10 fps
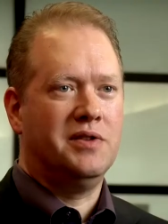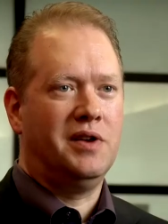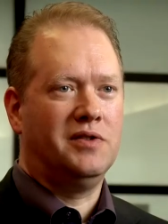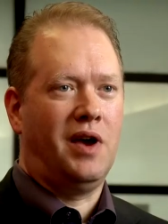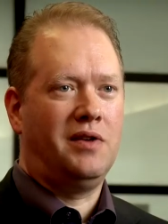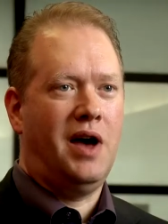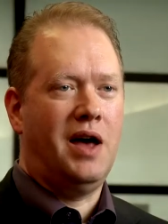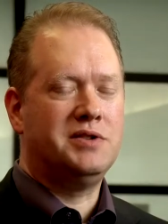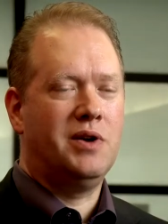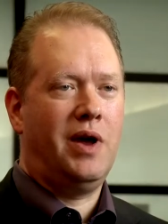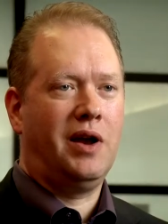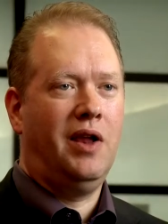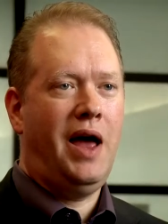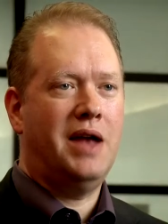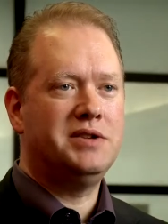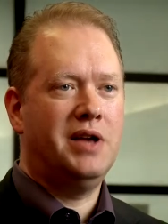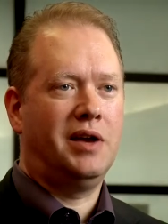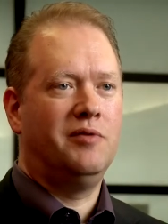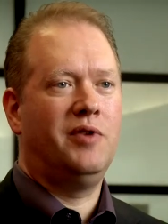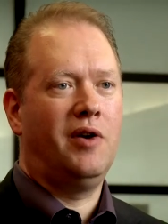and things like that. So at a glance, they
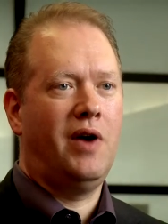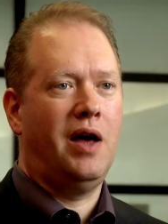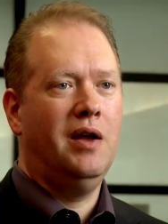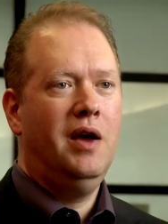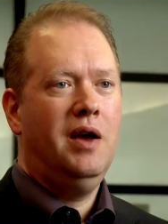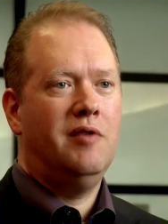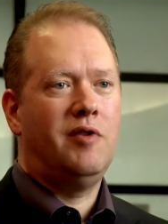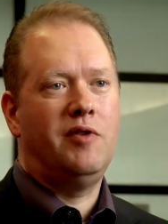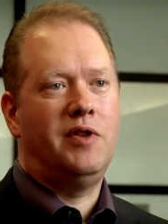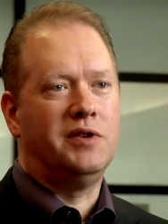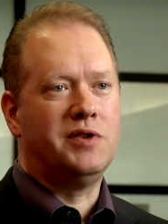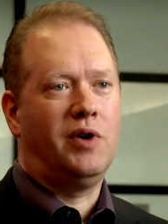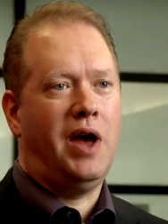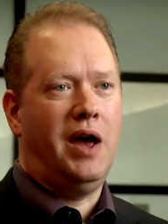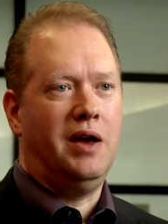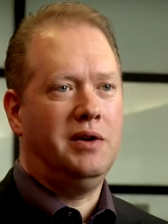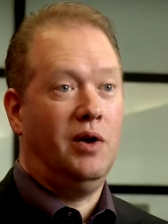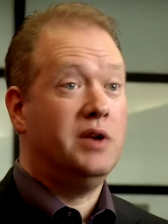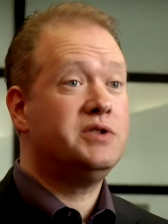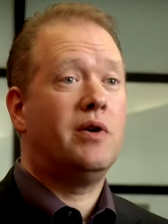can figure out if everything's okay.
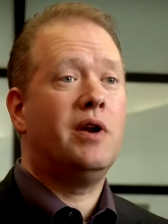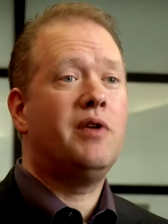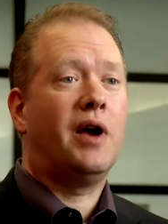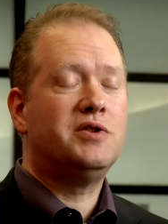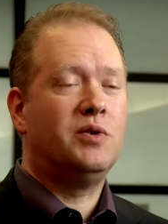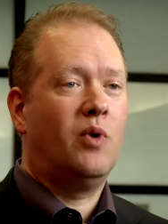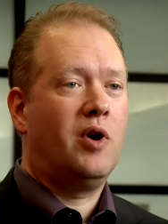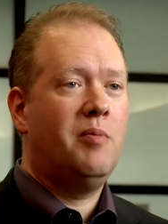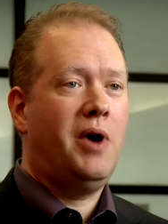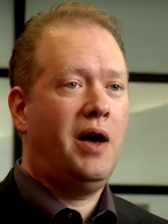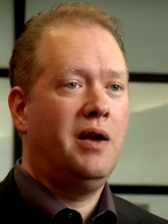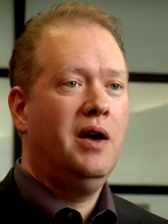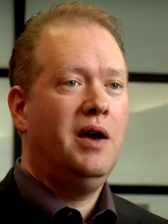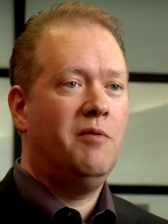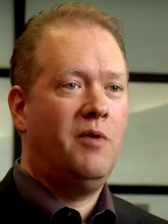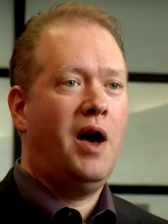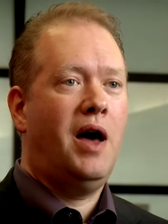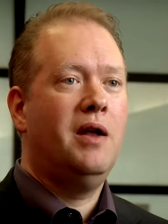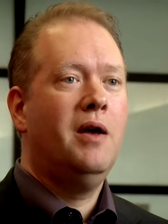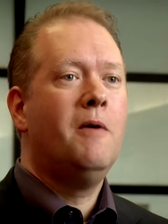You know, is there anything I should worry about? If
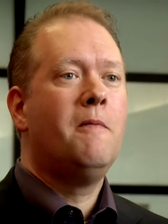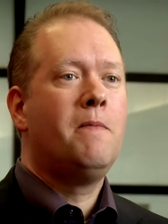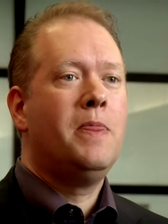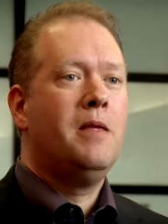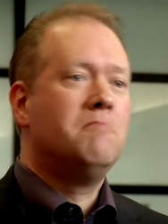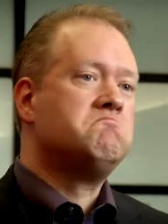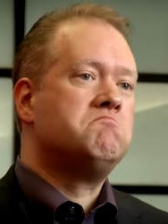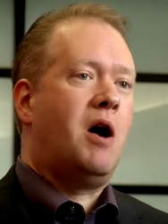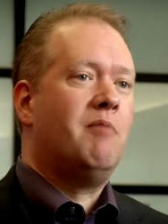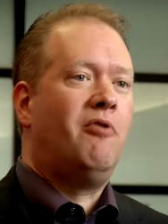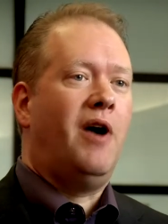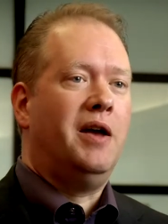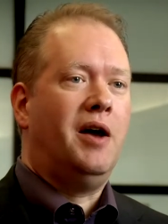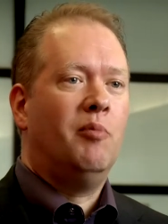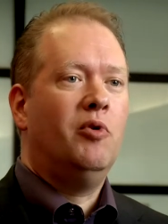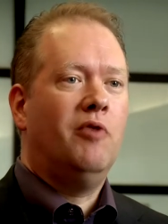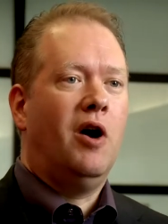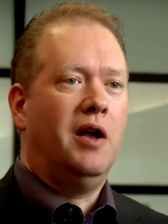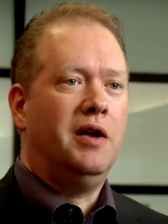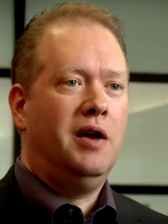not, I'm fine, I'll move
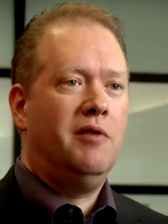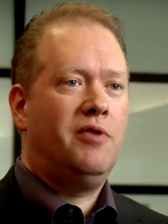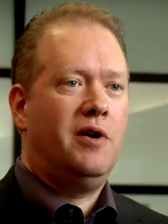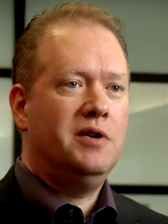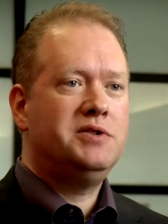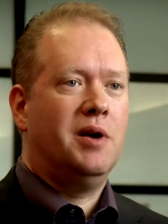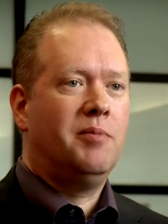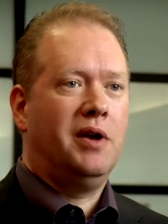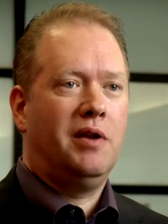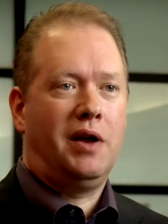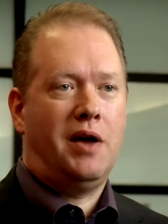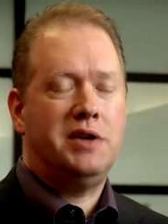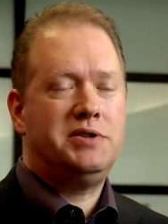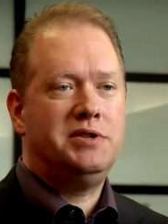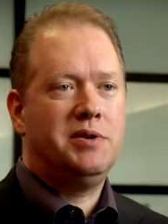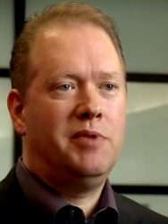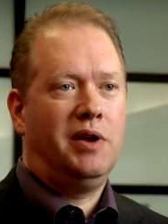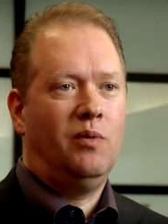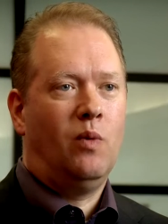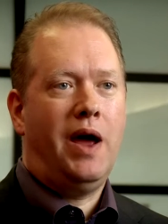on. If there is something, like I see
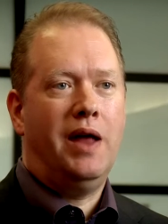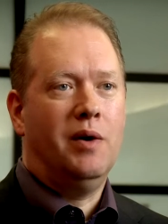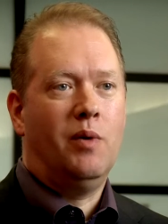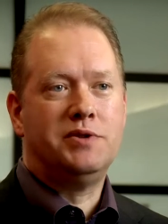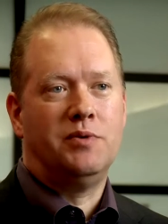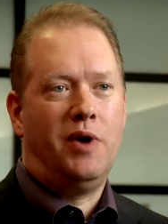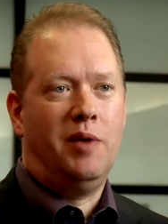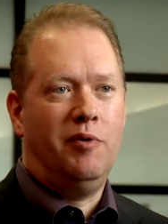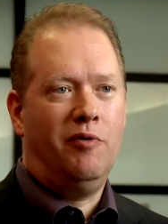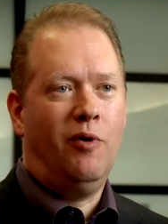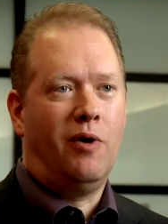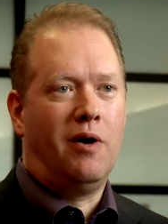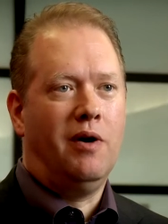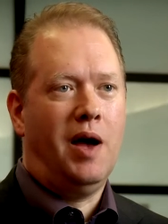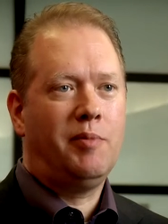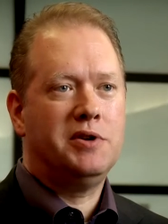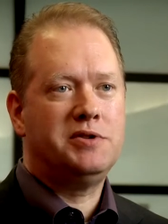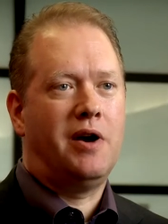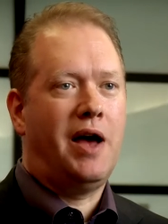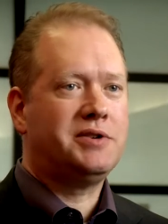something red that wasn't red before, I'm gonna
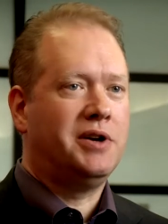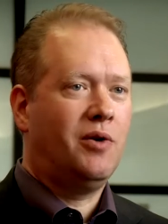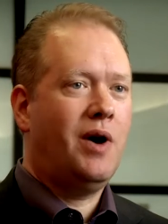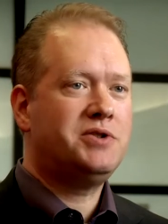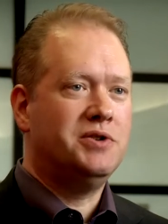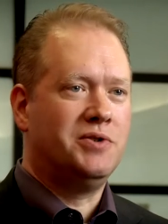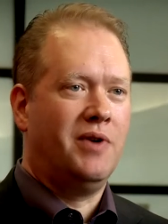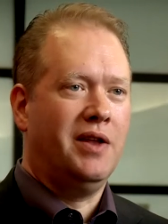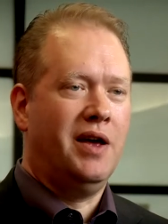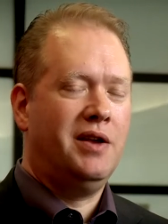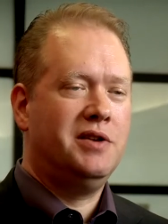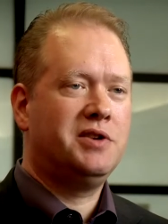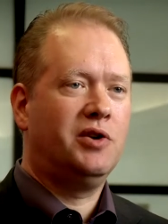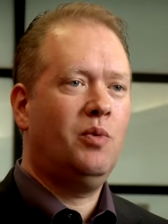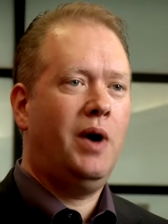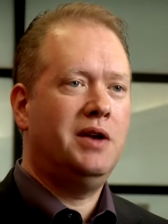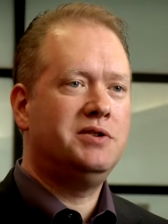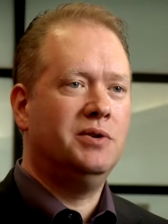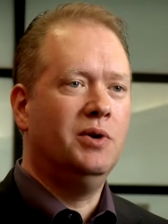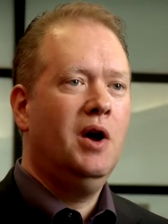start asking questions around that. And it's a good way to,